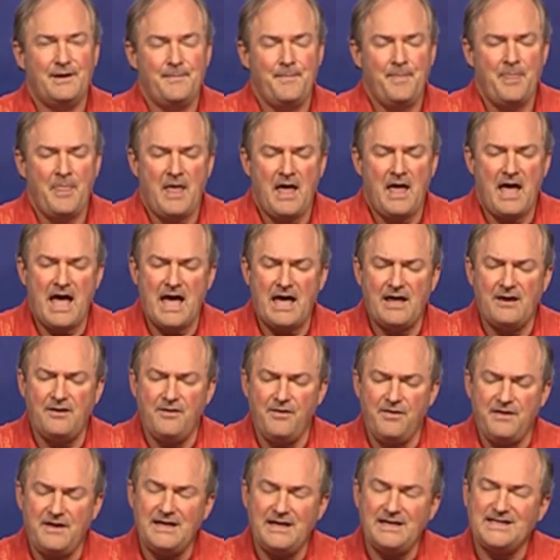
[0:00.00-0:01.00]
And
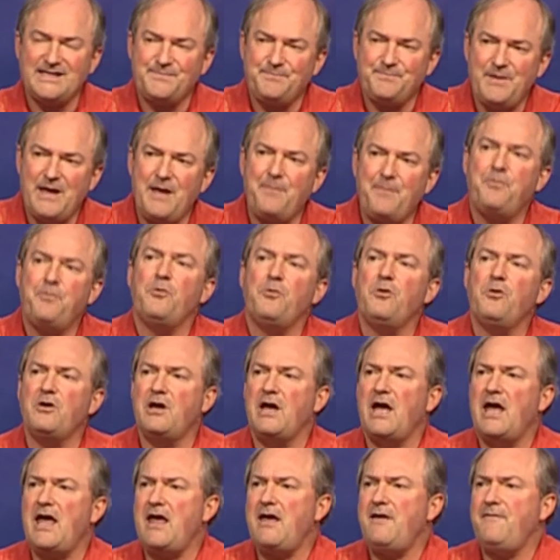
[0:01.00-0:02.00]
these people
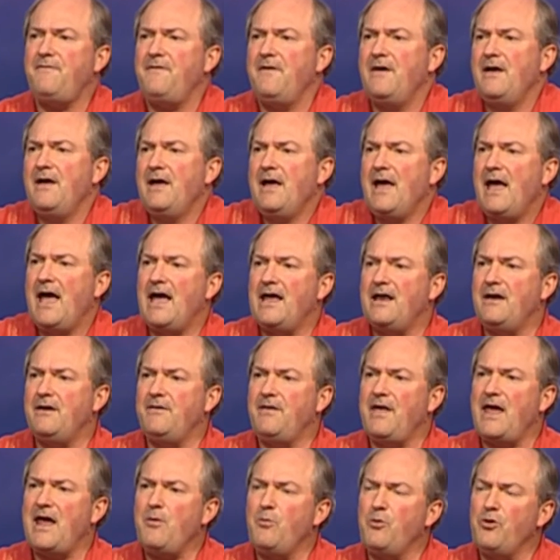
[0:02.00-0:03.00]
gave, and
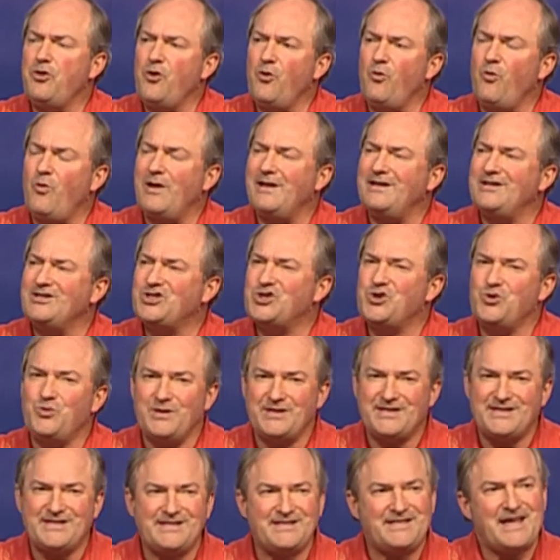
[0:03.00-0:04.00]
they were the ones who
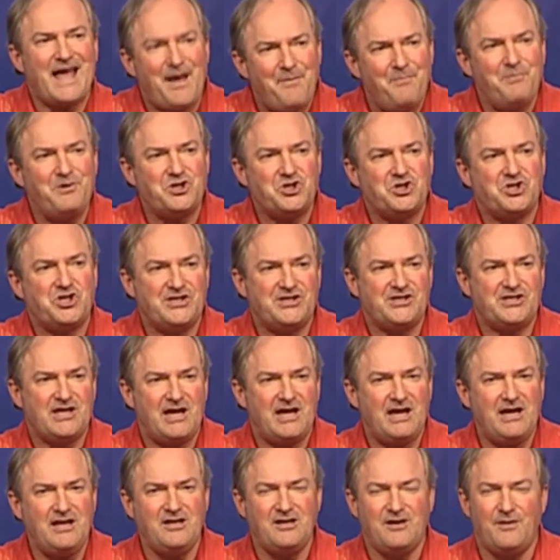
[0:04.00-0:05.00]
established his
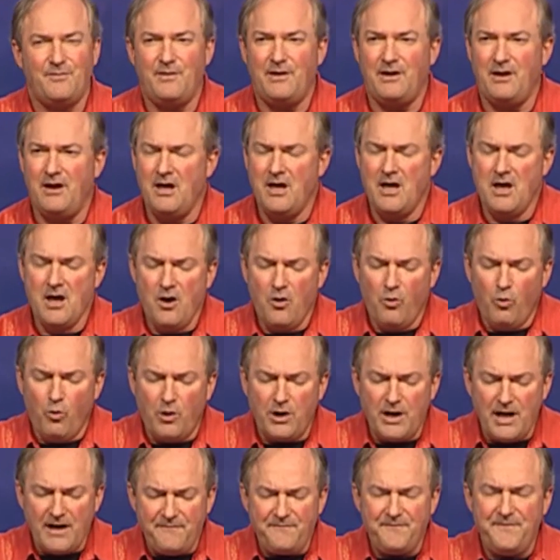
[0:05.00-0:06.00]
kingdom. And what
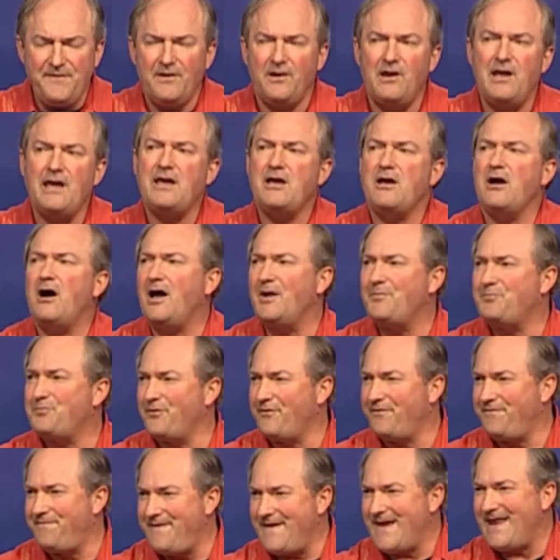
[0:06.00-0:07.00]
I feel like God
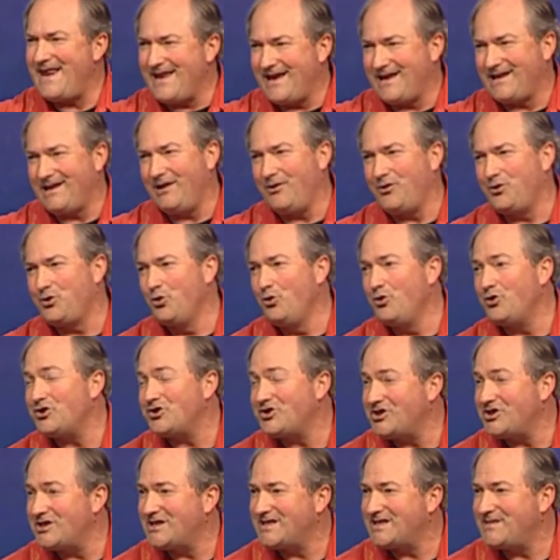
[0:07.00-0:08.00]
prophetically through this
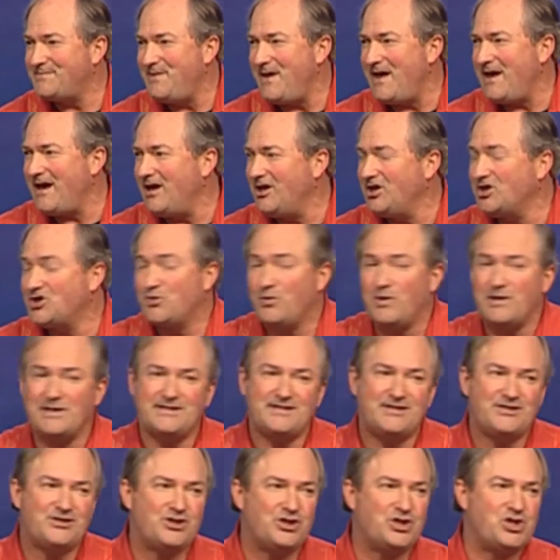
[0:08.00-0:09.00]
is speaking to us
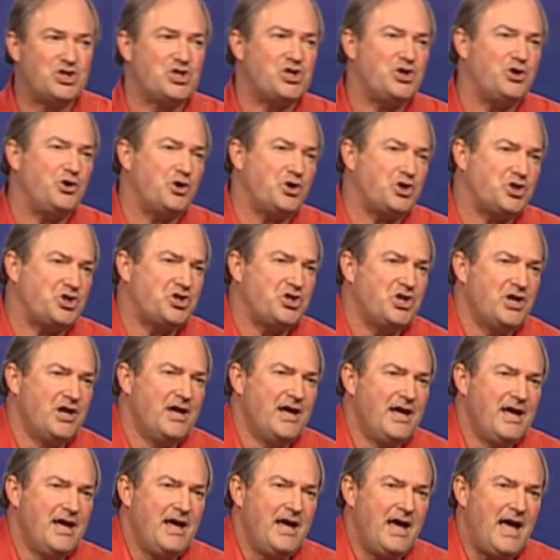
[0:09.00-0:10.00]
as a church
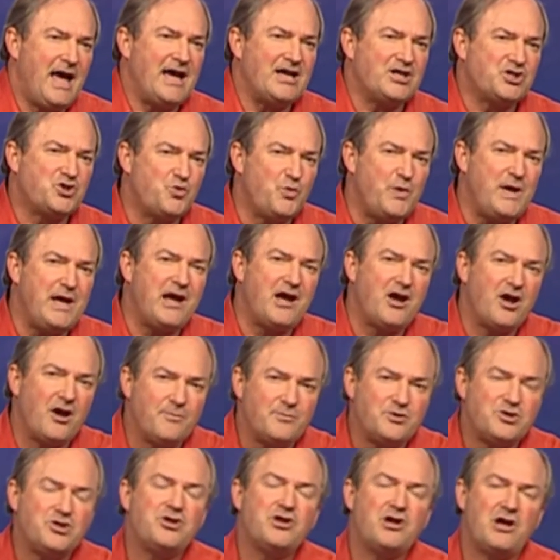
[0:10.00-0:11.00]
as we come
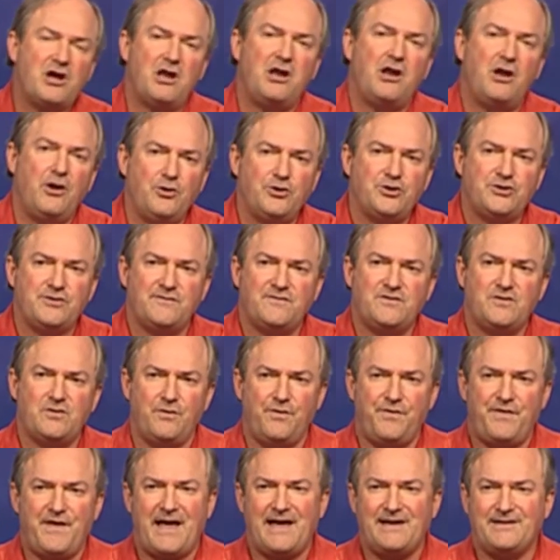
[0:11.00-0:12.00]
to the close of
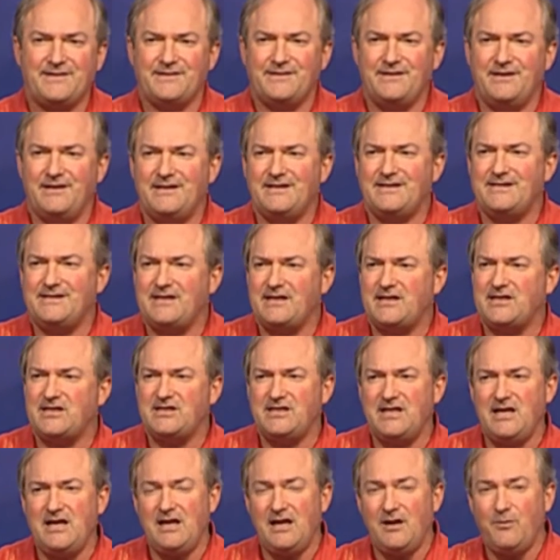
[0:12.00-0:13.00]

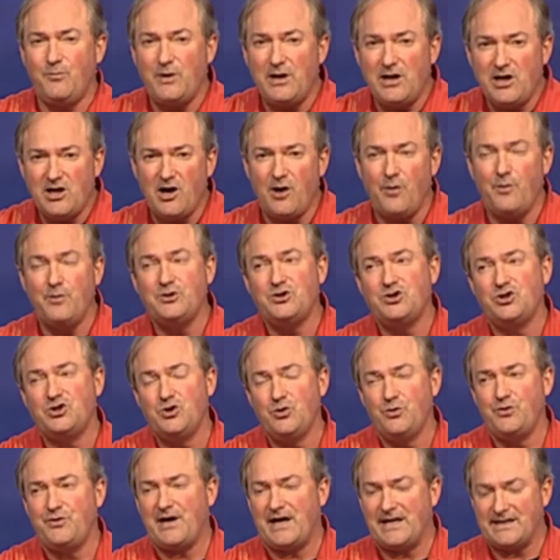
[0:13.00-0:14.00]
2016 and we go into
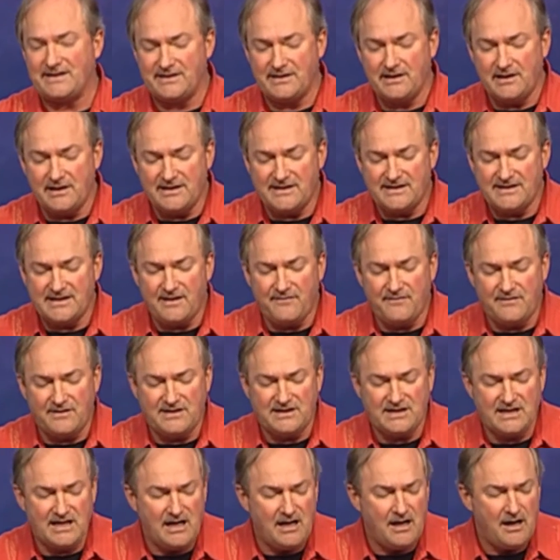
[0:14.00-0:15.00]

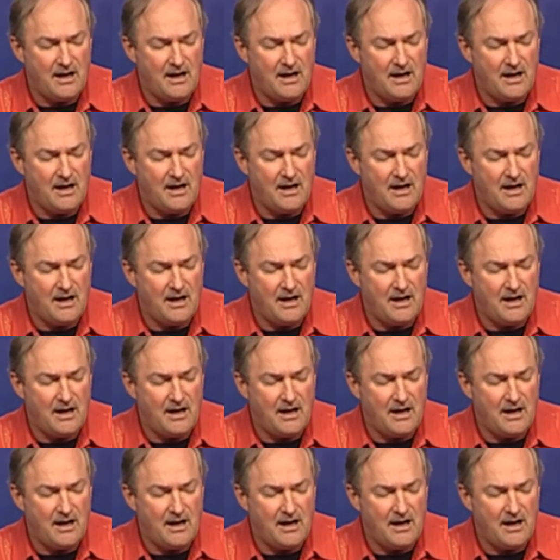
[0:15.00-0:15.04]
2017